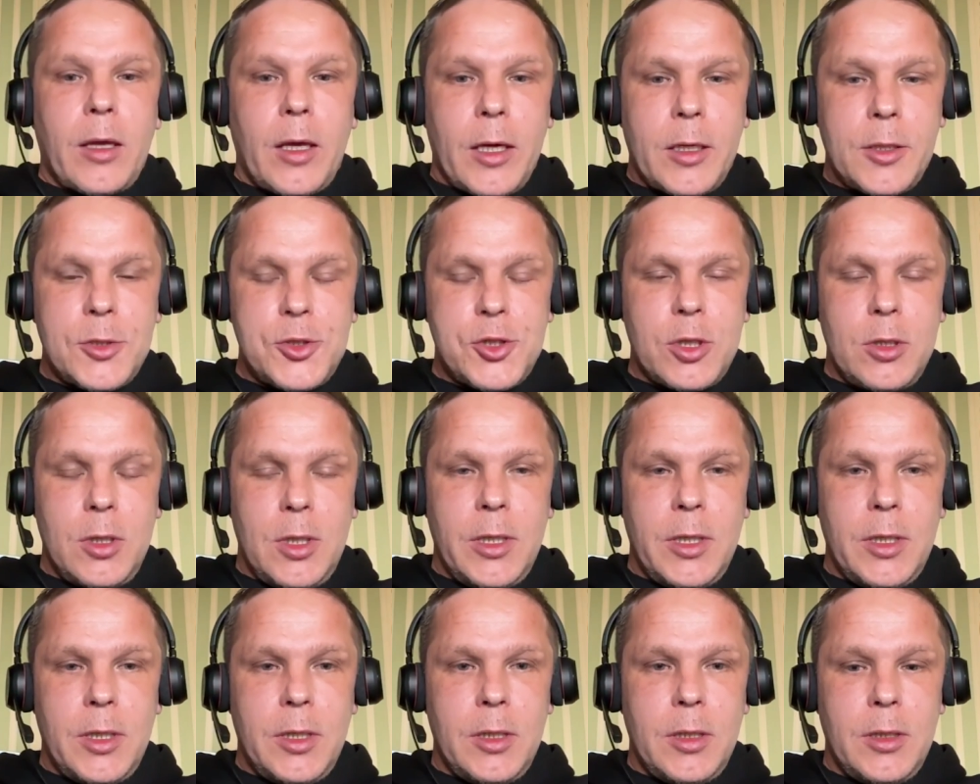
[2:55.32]

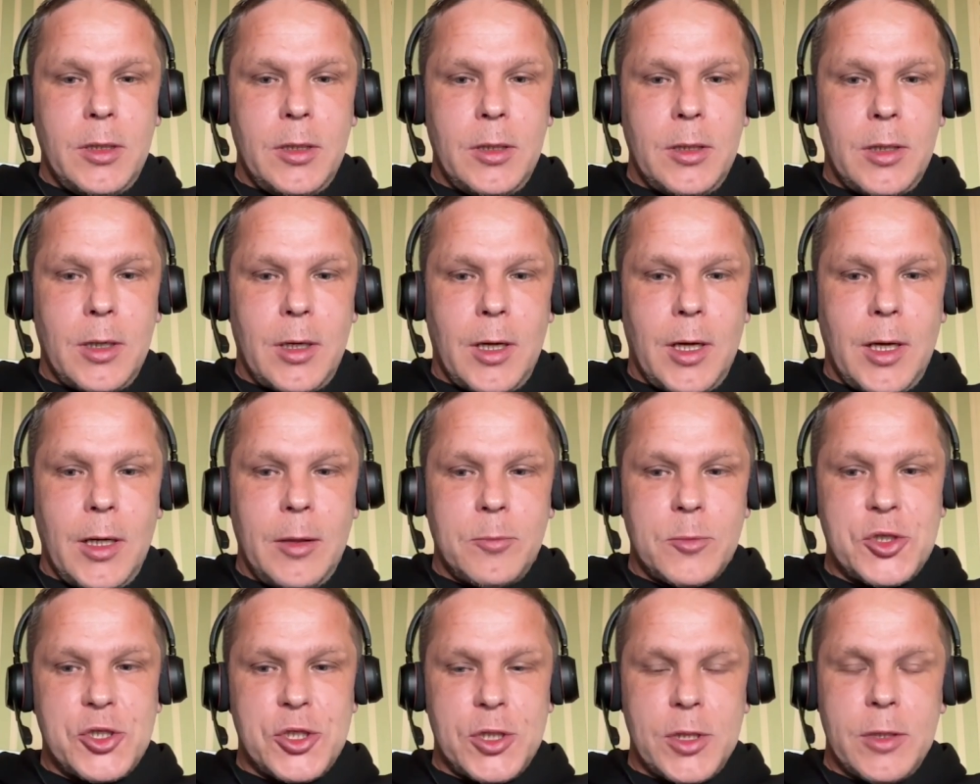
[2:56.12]
Actually,
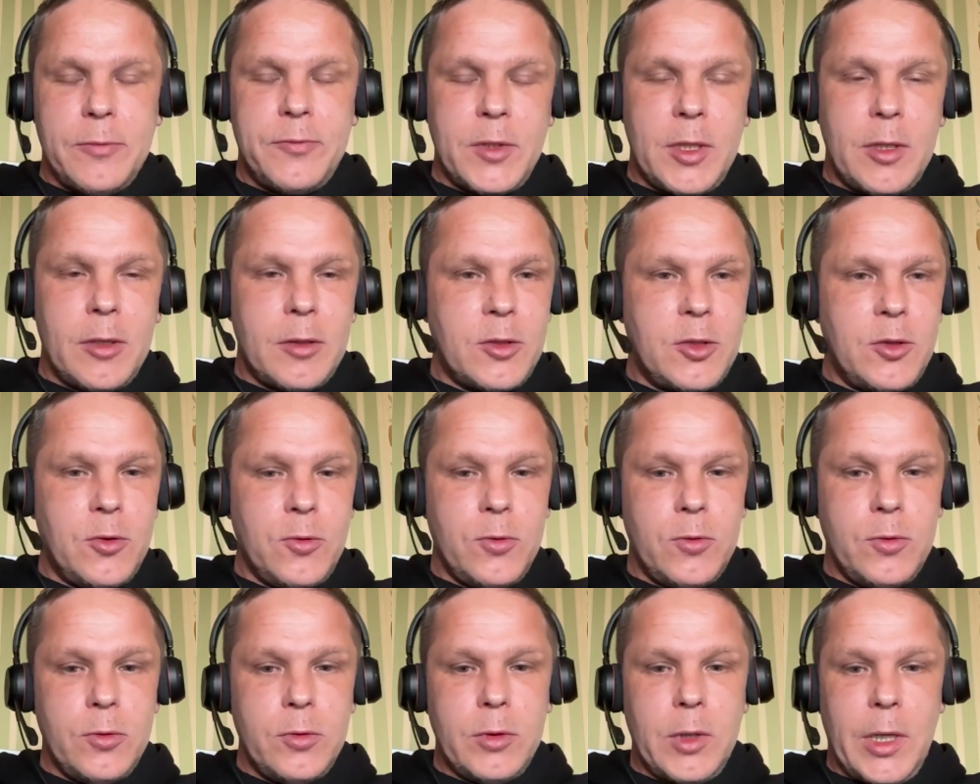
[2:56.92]
I'm shifter
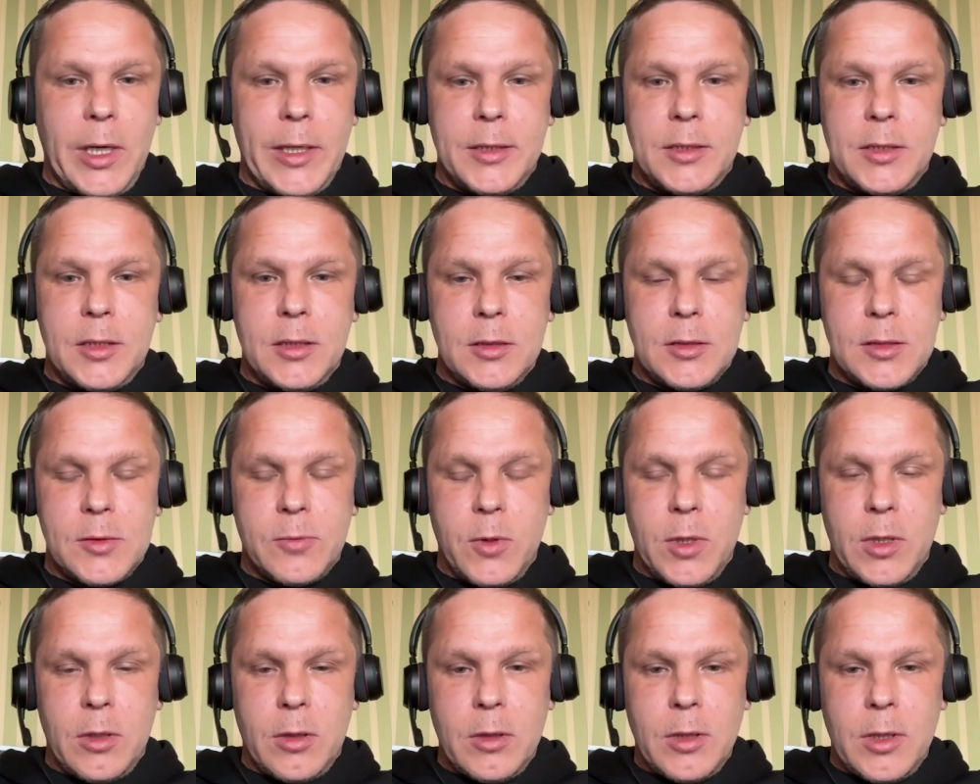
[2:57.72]
to IT
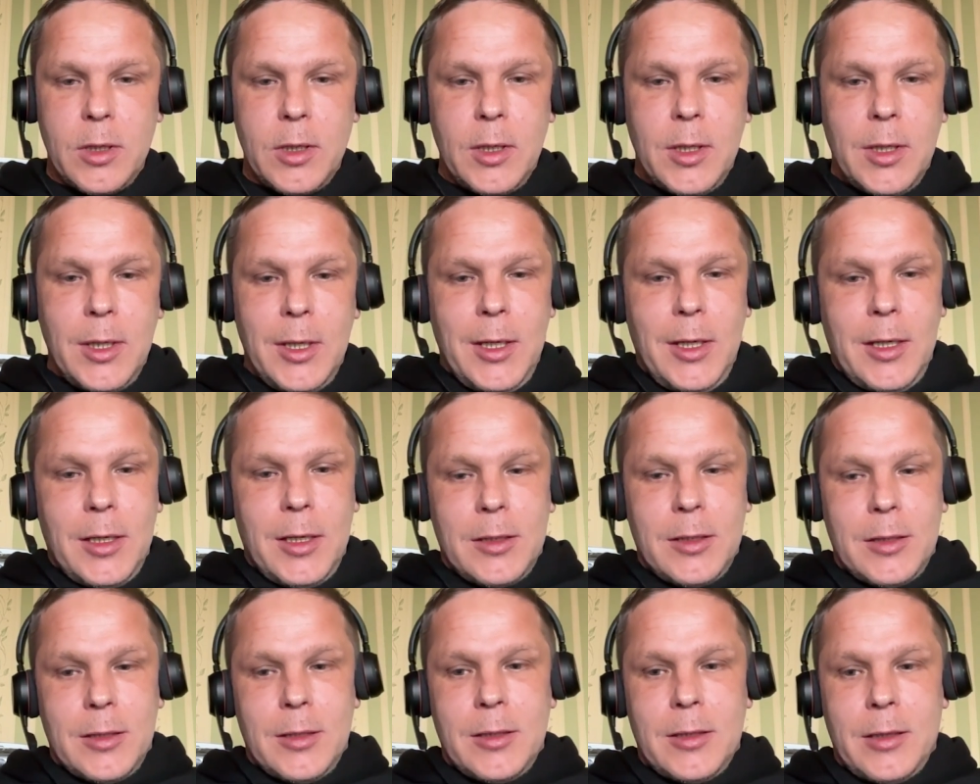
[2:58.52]
sphere.
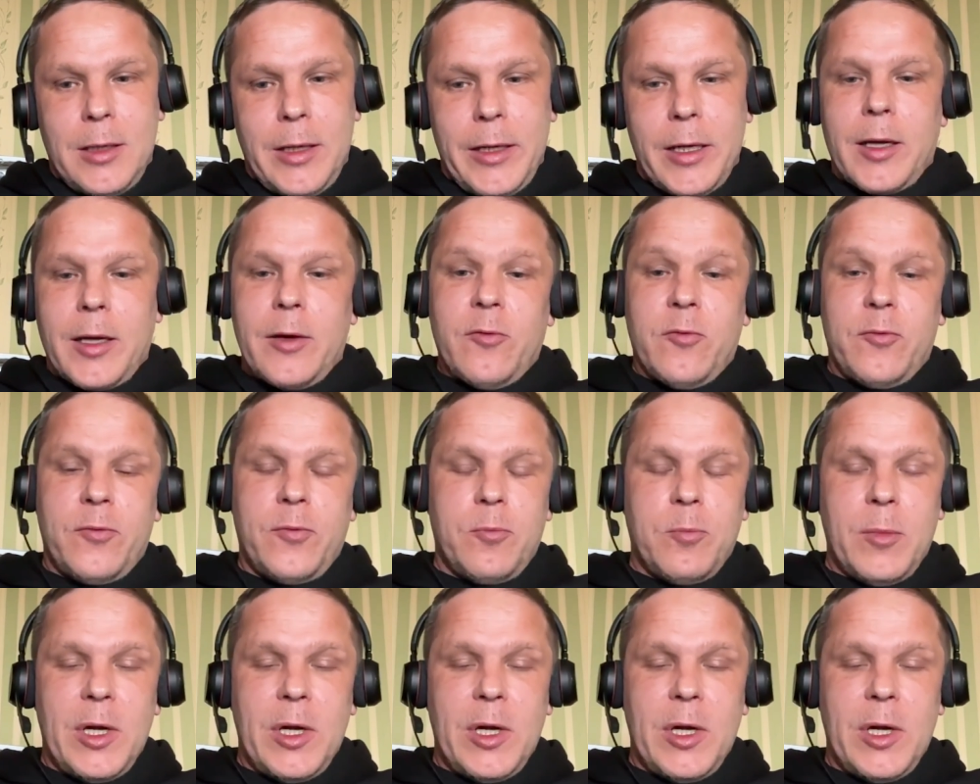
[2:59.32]
I have